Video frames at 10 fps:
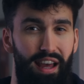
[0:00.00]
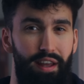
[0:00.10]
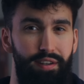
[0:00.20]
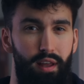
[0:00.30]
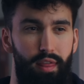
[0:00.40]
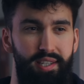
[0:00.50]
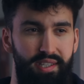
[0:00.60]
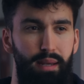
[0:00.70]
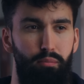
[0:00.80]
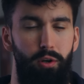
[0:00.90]
that, the
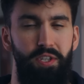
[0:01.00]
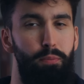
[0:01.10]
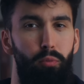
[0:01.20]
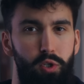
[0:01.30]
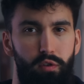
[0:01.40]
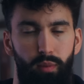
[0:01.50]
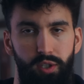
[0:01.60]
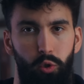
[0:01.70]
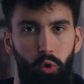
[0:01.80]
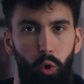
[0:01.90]
same principles of
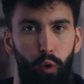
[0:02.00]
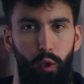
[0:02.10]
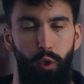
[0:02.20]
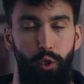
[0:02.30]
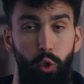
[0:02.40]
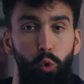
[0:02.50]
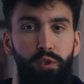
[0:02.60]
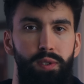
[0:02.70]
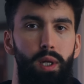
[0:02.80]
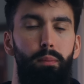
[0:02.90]
muscle growth do
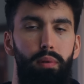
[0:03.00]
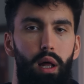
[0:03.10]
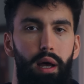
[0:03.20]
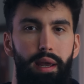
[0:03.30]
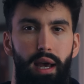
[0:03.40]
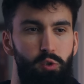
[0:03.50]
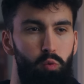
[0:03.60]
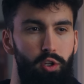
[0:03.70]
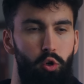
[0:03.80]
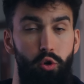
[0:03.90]
still apply as
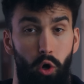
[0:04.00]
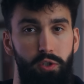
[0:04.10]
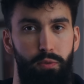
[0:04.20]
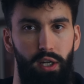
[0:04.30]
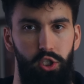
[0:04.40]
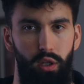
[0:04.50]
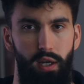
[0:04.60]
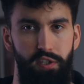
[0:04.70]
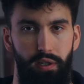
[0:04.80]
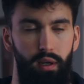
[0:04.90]
when you're not
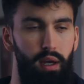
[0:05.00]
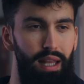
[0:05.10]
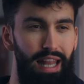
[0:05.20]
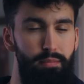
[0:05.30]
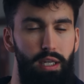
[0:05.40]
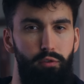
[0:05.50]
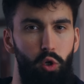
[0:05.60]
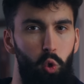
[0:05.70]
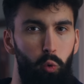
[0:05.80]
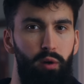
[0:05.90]
specializing. Let me give
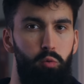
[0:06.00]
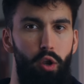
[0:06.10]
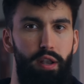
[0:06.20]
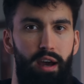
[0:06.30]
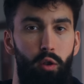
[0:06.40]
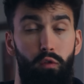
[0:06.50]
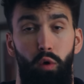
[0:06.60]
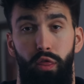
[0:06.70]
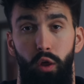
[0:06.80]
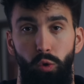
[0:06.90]
you a quick rundown of
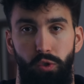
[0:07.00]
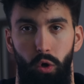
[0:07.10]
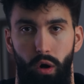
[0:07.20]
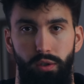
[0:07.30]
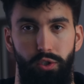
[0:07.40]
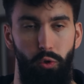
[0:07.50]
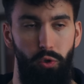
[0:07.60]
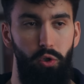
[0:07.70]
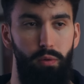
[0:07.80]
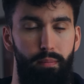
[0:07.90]
what those are so
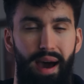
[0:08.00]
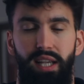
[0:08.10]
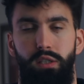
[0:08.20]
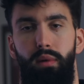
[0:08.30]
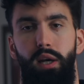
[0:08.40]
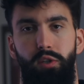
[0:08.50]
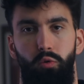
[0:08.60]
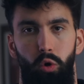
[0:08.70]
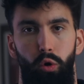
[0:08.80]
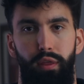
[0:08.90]
you can maximize
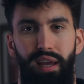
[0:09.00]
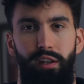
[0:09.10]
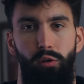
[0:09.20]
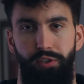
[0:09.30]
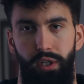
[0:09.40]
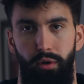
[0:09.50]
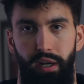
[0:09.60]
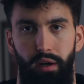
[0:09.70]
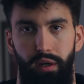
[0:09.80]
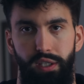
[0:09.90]
growth in those
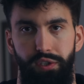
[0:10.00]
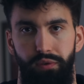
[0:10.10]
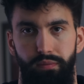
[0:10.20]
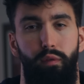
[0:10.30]
stubborn areas.